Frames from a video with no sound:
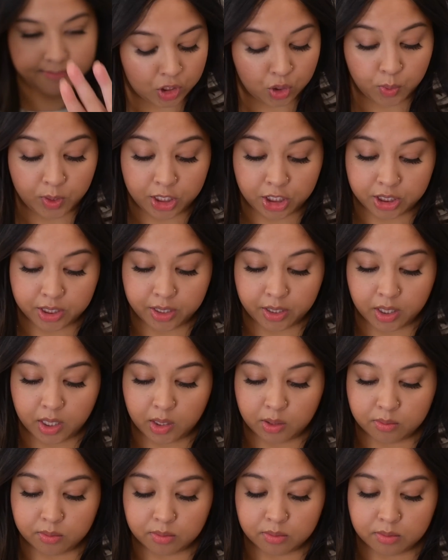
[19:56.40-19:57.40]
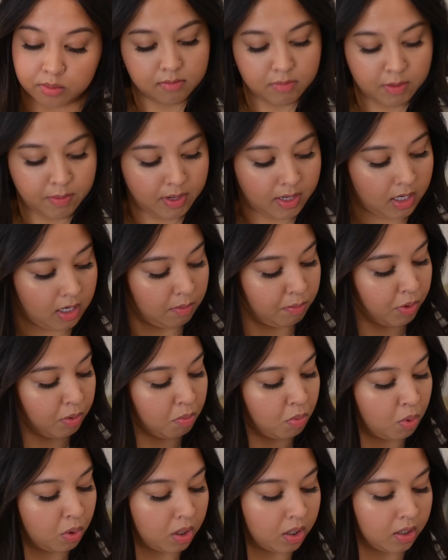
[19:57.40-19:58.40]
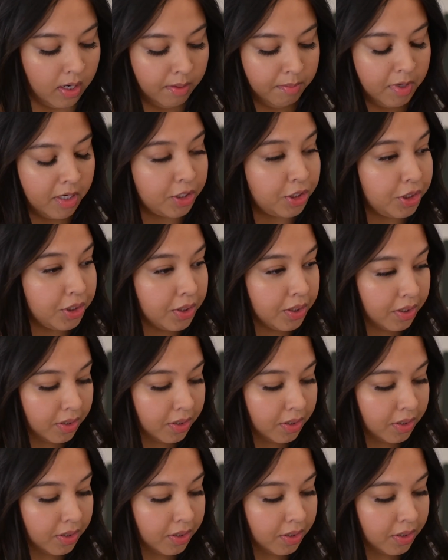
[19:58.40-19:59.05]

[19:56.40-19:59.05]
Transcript: to each their own. Maybe I need to put more. I'm not sure.